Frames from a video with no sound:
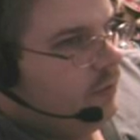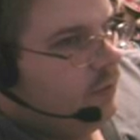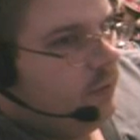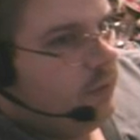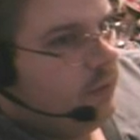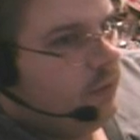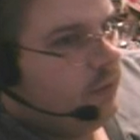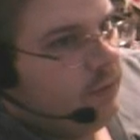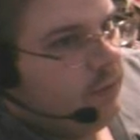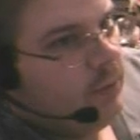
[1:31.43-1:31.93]

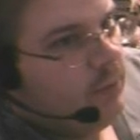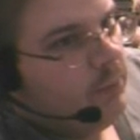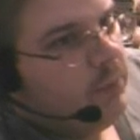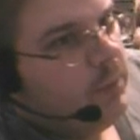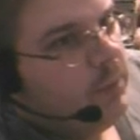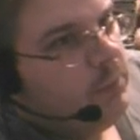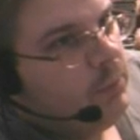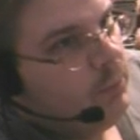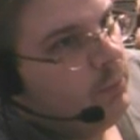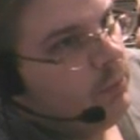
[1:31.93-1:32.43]
that some
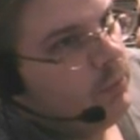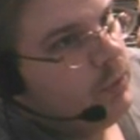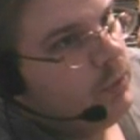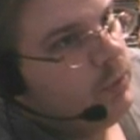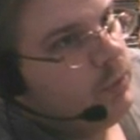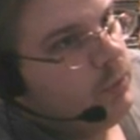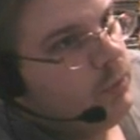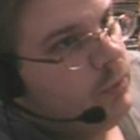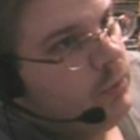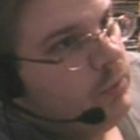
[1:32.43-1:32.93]
people
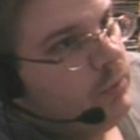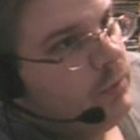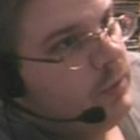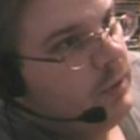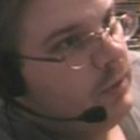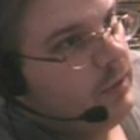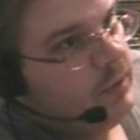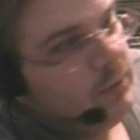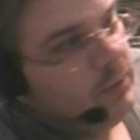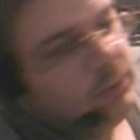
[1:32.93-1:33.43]
knew
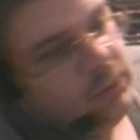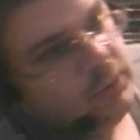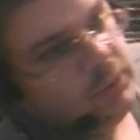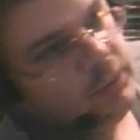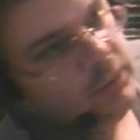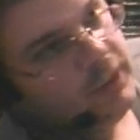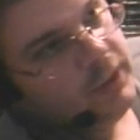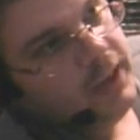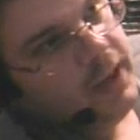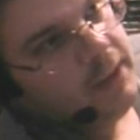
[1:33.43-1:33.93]
that this was
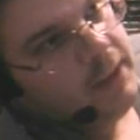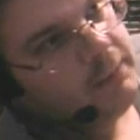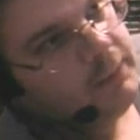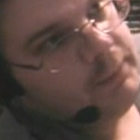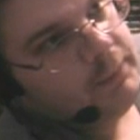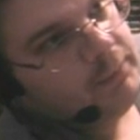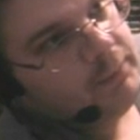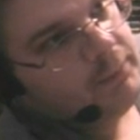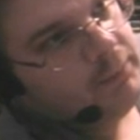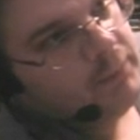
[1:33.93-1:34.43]
going to happen.